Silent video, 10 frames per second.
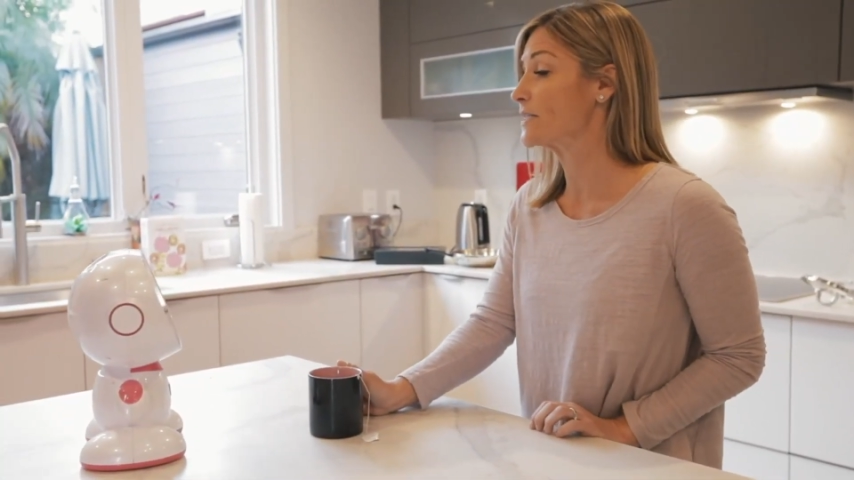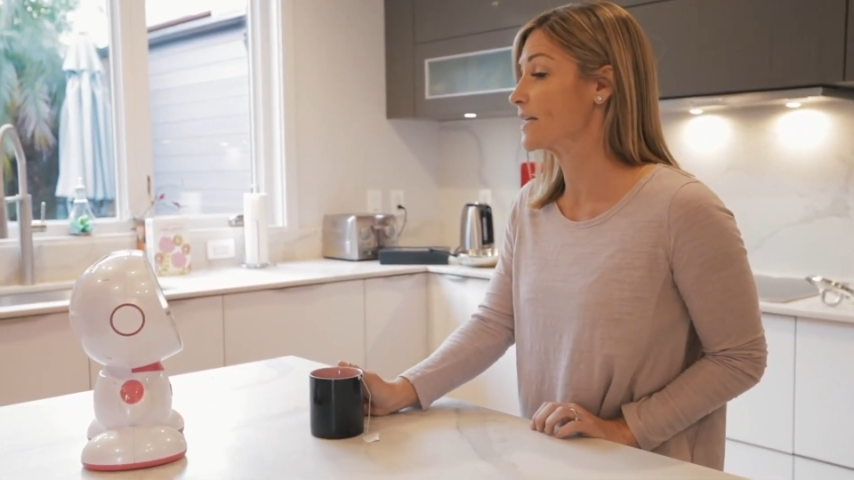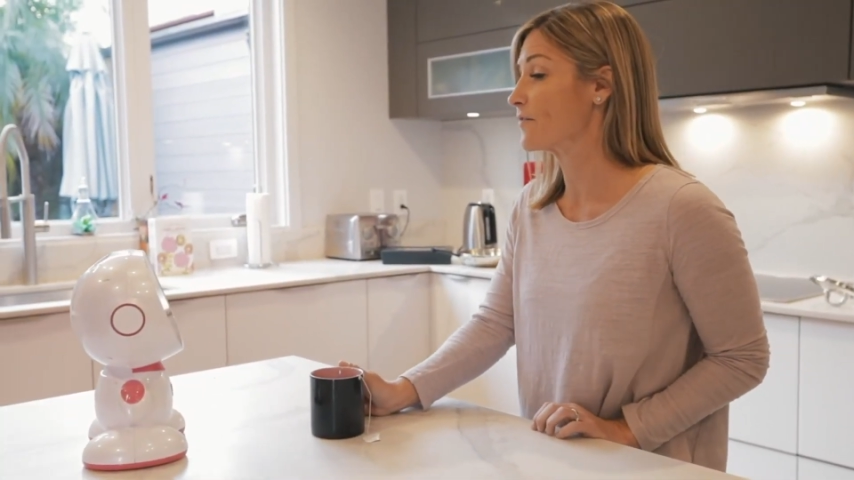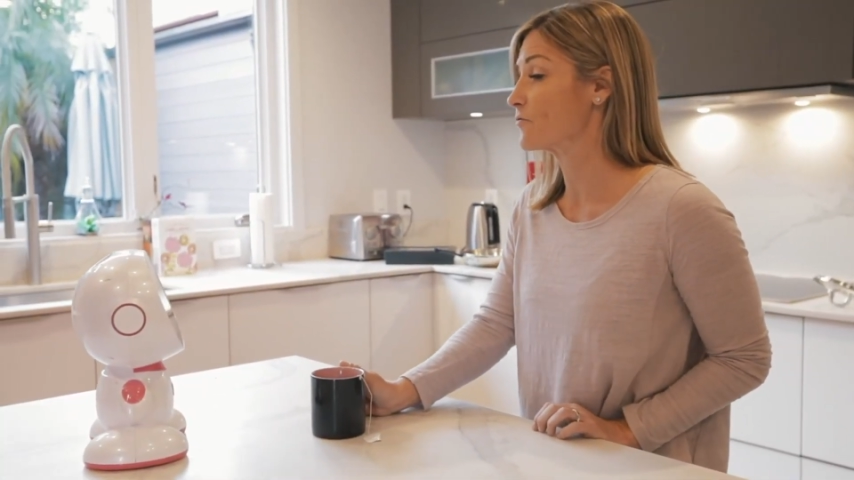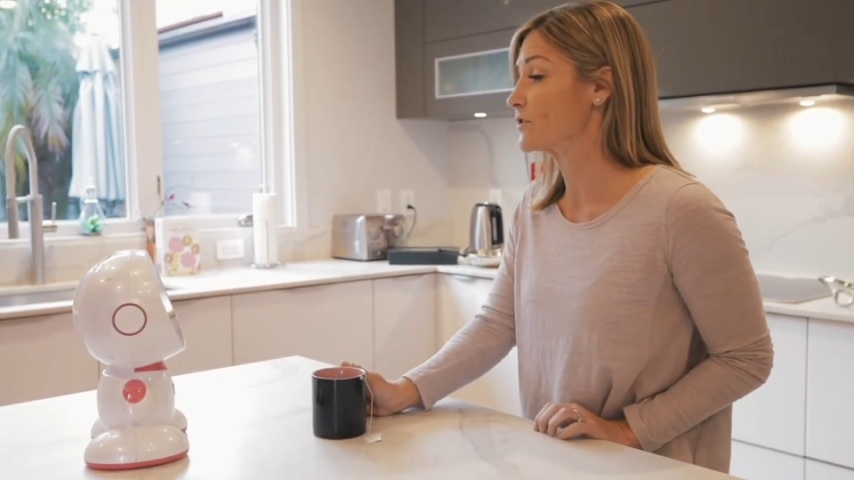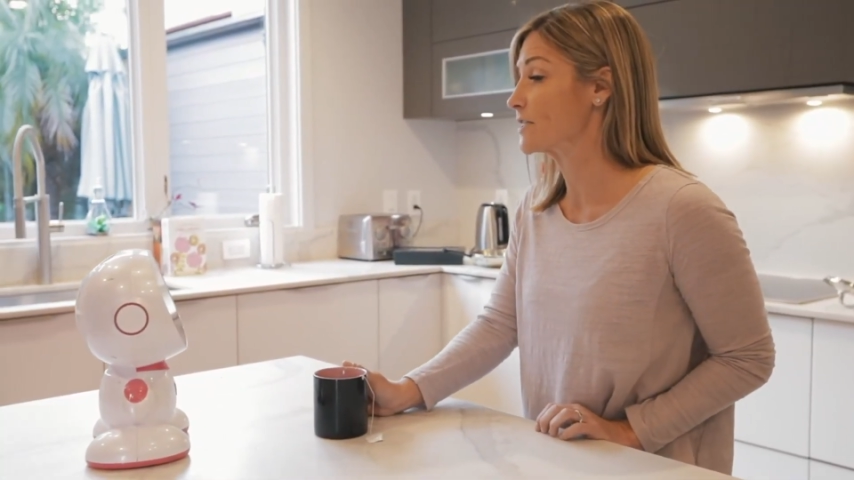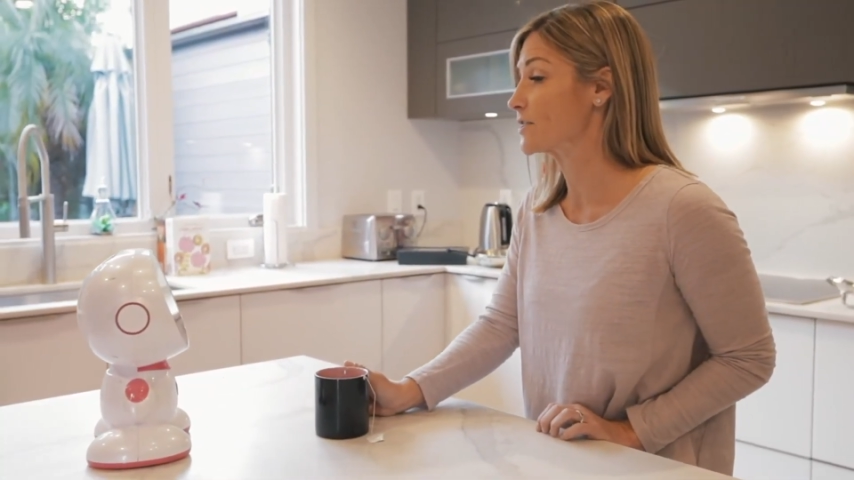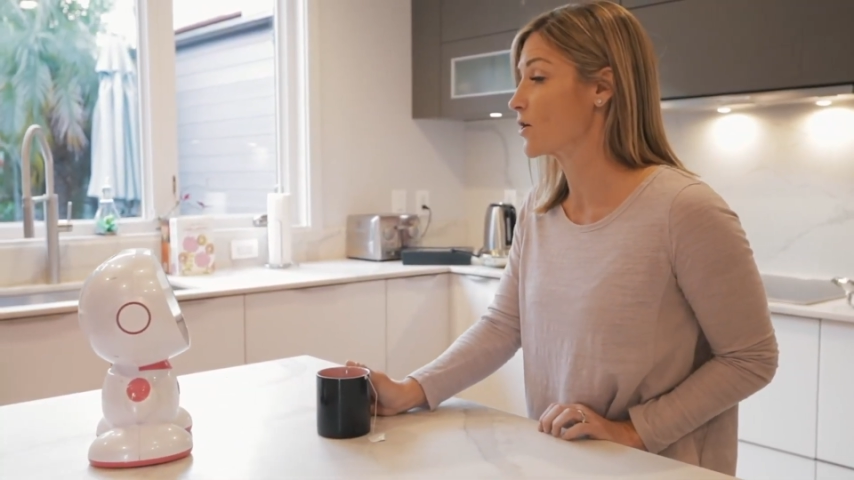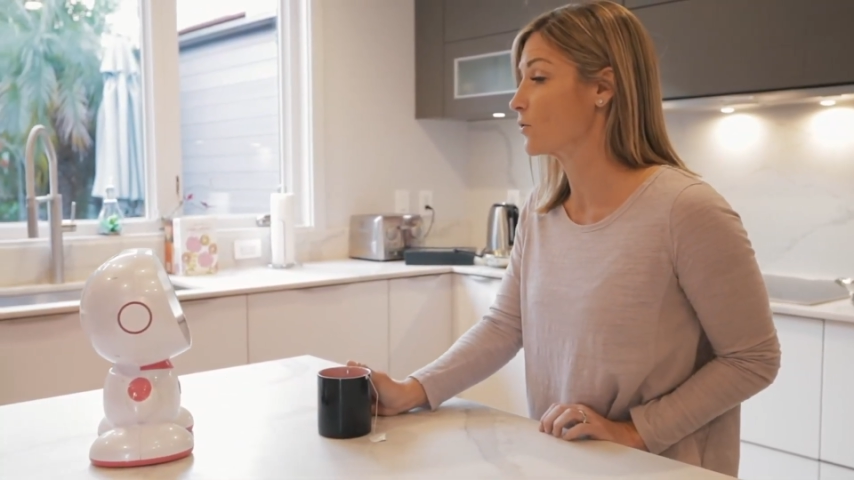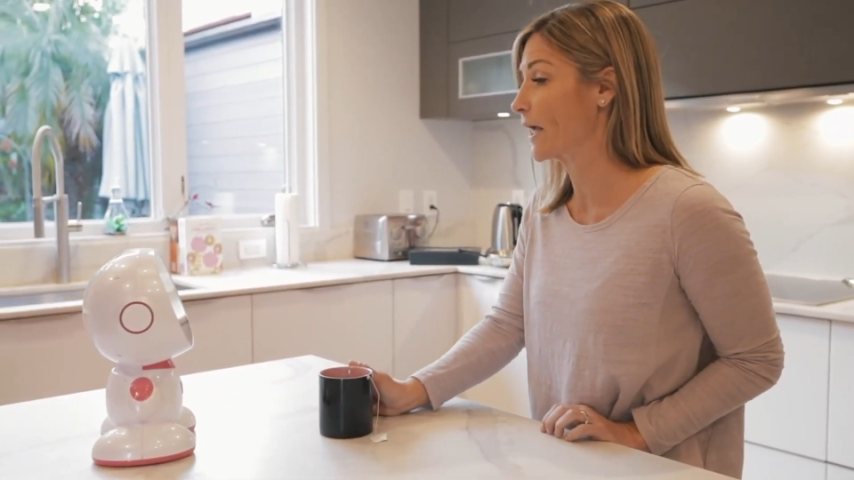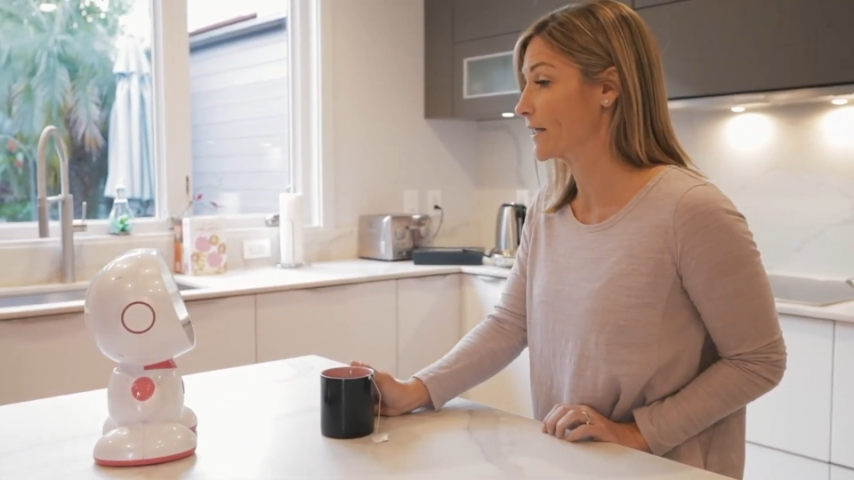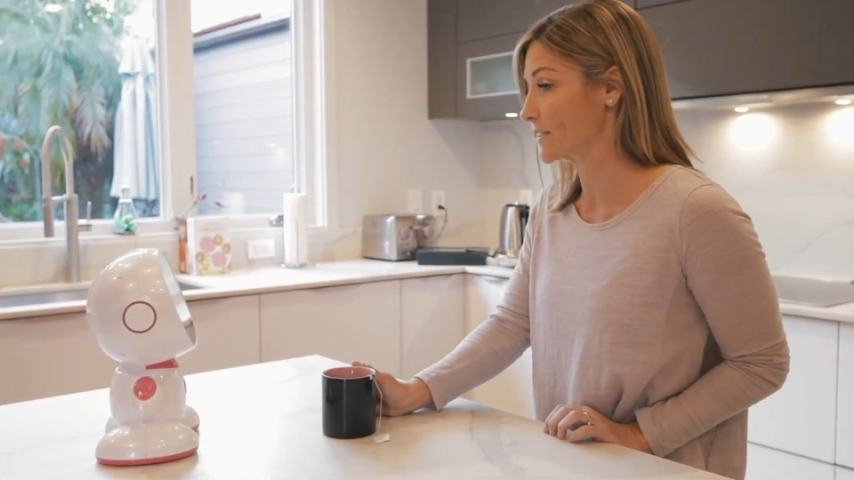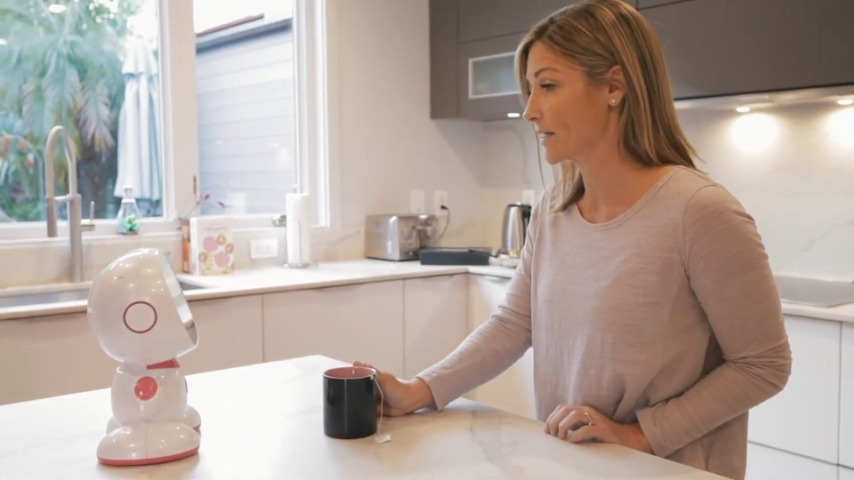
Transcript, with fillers: in San Francisco like